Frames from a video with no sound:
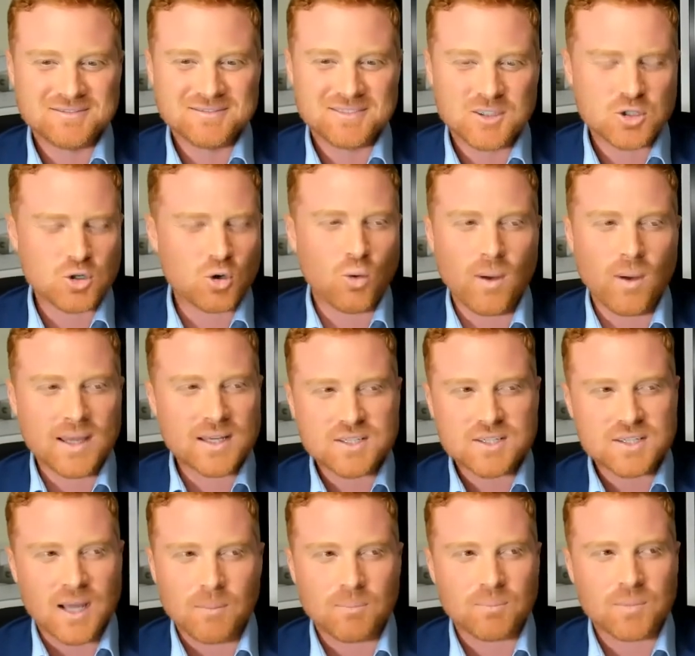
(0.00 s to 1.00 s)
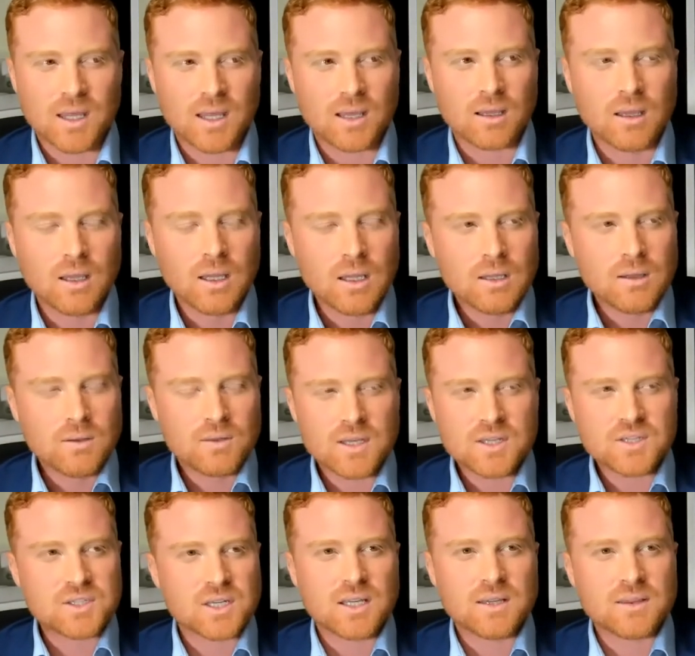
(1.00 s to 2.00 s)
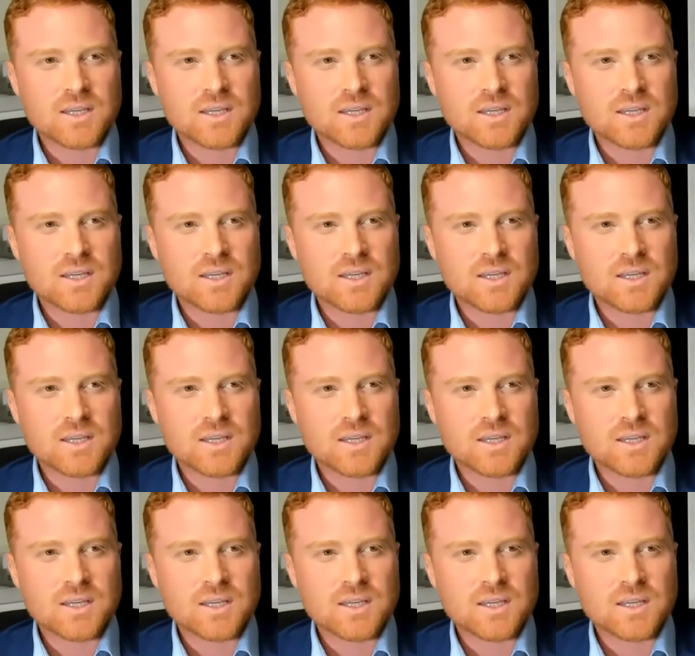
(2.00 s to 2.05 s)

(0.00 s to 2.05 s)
It's always something. This